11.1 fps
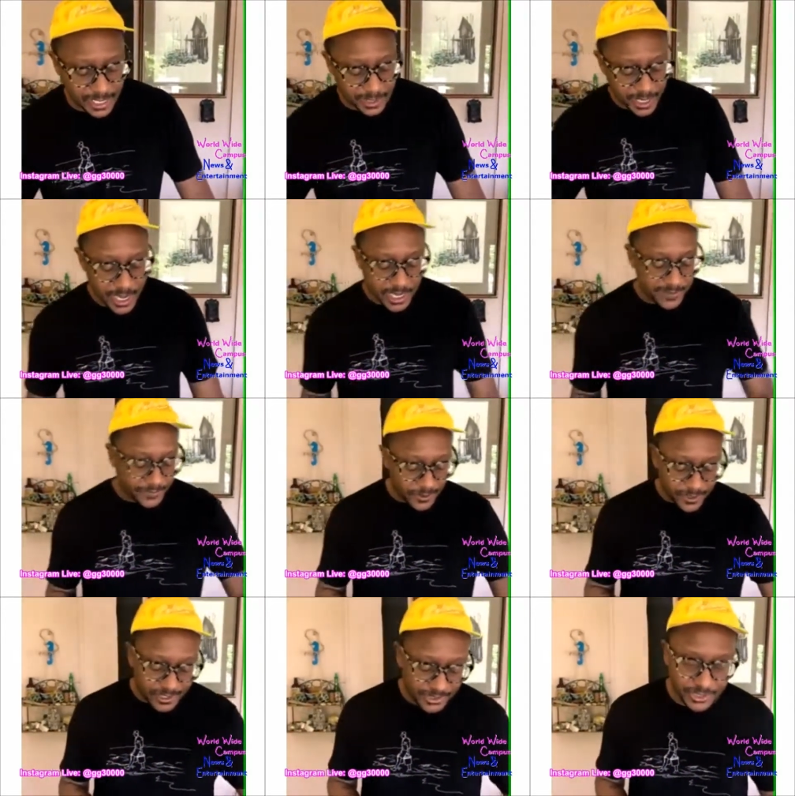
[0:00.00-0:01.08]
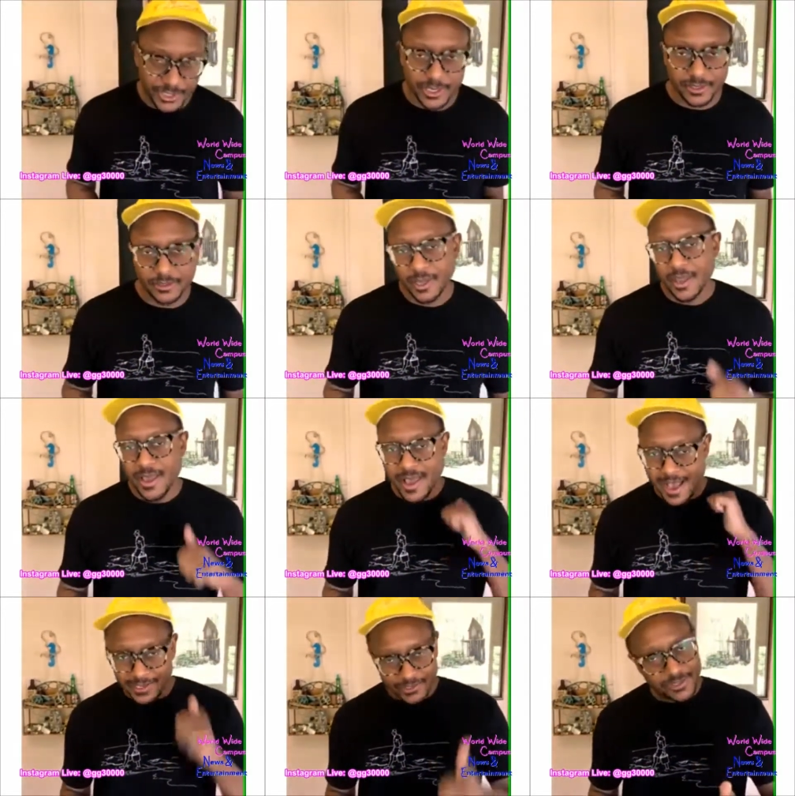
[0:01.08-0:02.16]
And of course, you know, as
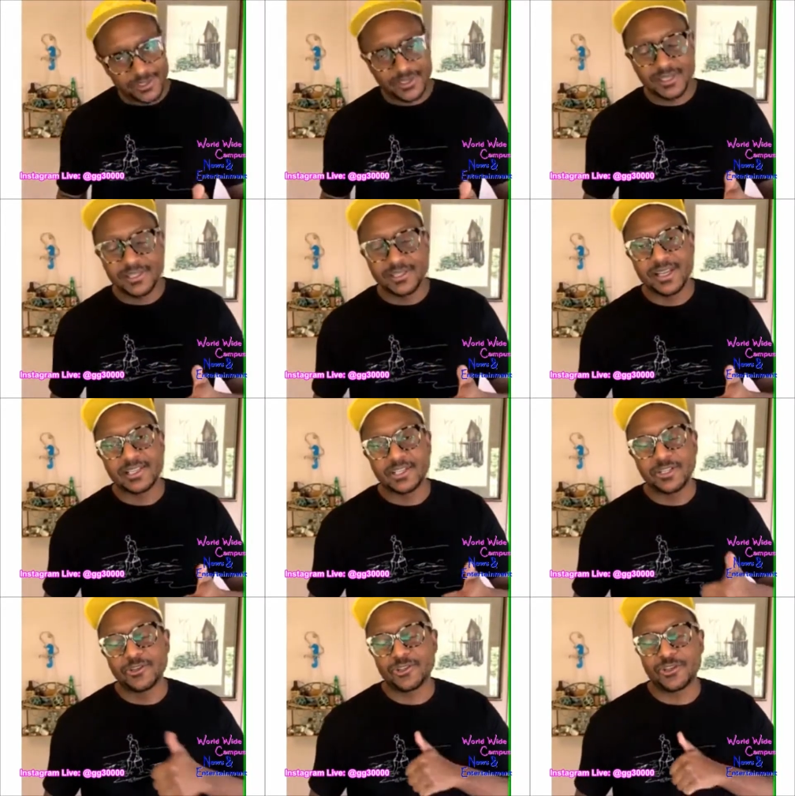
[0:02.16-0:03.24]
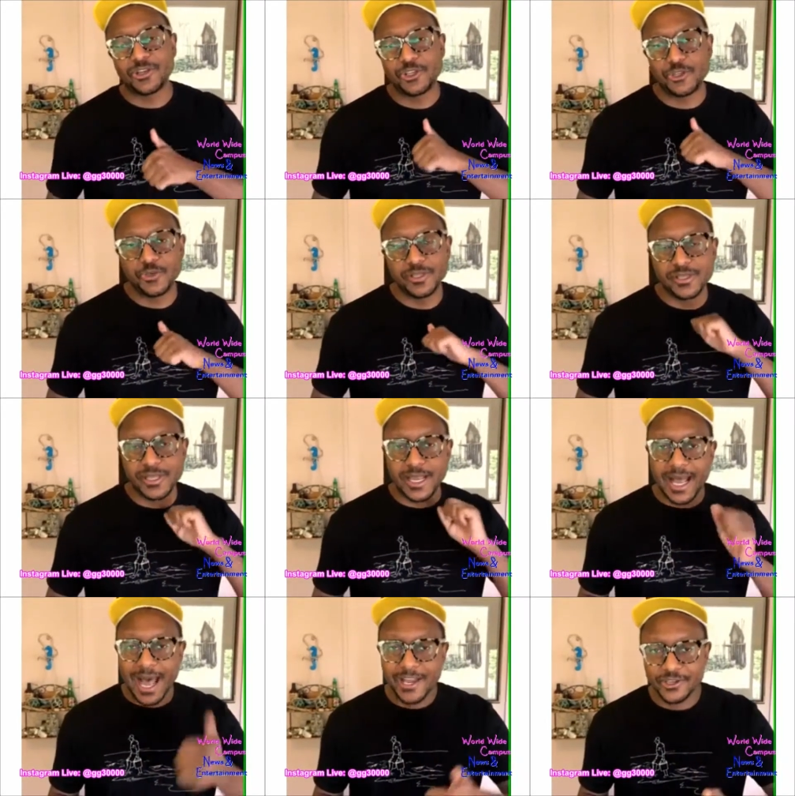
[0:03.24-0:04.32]
the season gets closer to like higher
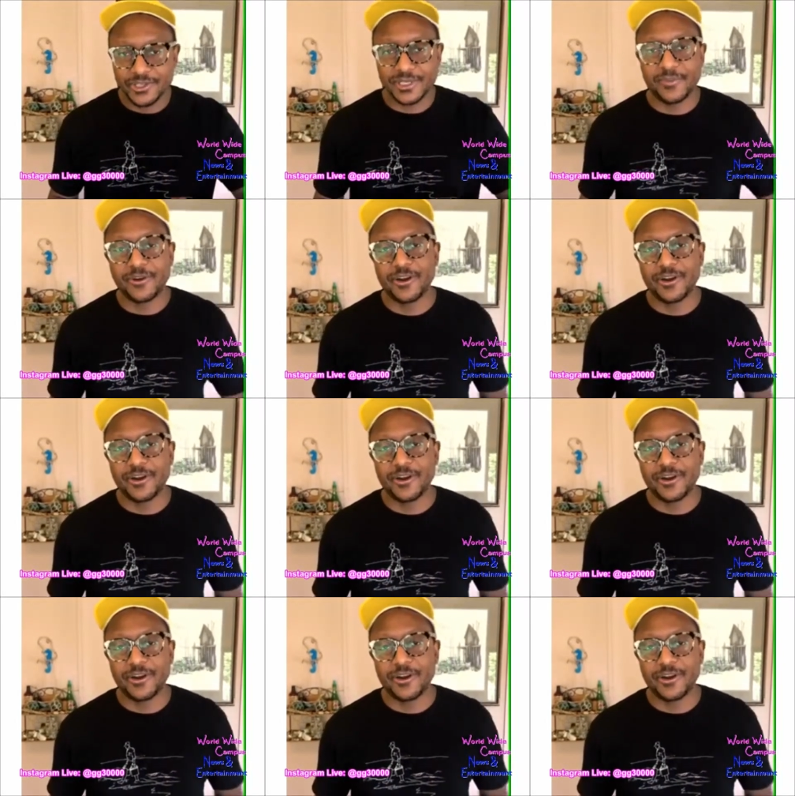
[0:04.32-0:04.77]
summer